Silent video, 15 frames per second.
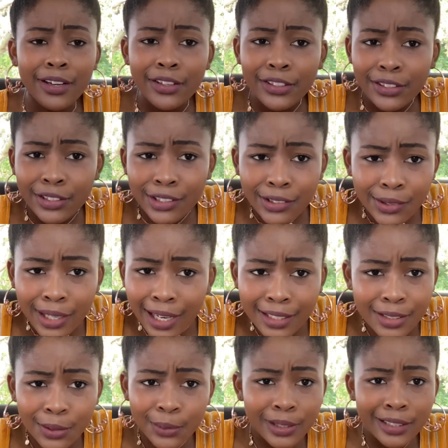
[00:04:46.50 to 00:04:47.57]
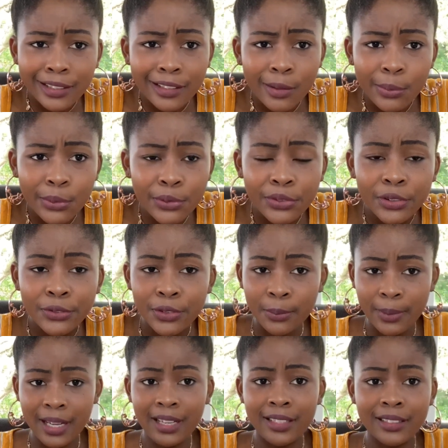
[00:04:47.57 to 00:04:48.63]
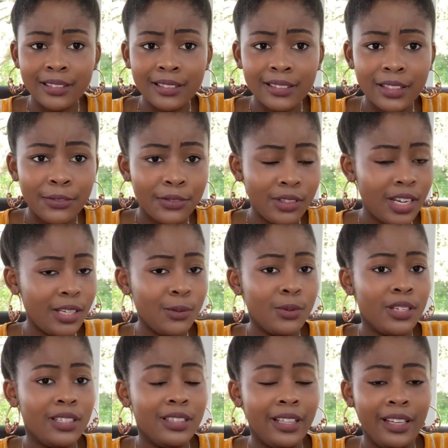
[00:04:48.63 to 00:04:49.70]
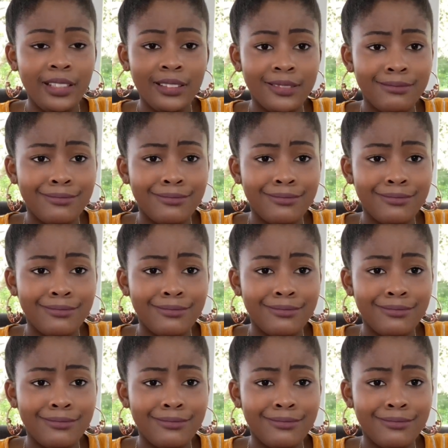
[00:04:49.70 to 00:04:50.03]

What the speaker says: you guys don't need an approval from us. If you guys want to date.